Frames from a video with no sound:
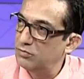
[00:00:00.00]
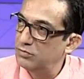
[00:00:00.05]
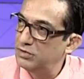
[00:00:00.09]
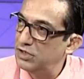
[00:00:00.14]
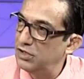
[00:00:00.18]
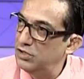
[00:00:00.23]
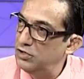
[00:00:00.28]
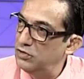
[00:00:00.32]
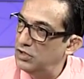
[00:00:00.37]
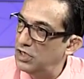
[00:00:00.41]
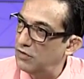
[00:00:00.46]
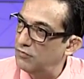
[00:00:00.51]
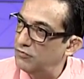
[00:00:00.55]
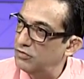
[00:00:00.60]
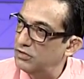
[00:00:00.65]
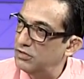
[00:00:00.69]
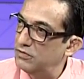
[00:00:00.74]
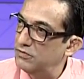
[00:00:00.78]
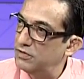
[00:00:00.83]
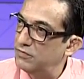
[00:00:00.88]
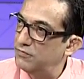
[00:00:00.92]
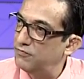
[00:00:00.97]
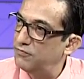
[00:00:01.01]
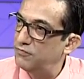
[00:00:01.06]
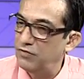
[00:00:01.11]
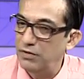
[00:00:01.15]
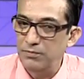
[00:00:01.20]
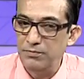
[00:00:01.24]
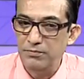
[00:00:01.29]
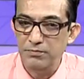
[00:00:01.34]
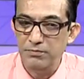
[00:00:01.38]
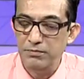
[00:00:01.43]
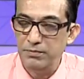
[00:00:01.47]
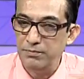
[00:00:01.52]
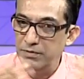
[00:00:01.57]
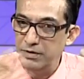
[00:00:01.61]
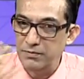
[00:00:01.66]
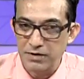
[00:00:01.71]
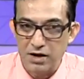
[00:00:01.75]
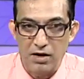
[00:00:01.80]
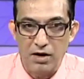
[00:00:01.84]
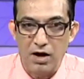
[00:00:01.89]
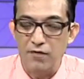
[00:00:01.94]
Because you cover from
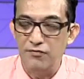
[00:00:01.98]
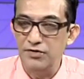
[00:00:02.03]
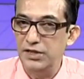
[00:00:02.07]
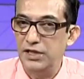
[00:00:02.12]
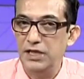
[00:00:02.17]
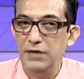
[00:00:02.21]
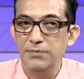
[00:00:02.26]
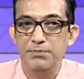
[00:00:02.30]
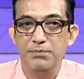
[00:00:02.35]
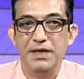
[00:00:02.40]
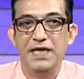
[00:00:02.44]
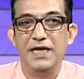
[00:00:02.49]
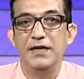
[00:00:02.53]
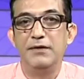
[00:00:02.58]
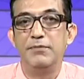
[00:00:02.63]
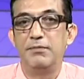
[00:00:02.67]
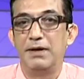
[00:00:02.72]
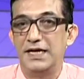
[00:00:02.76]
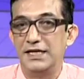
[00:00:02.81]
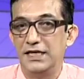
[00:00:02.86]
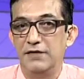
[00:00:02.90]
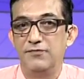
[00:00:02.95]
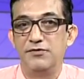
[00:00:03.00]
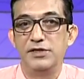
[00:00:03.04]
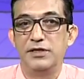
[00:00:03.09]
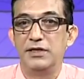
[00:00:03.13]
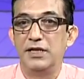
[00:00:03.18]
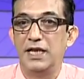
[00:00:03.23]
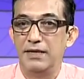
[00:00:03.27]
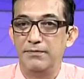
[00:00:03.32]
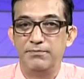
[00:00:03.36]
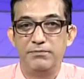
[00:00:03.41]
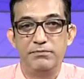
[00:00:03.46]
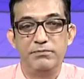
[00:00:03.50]
obviously big, magnificent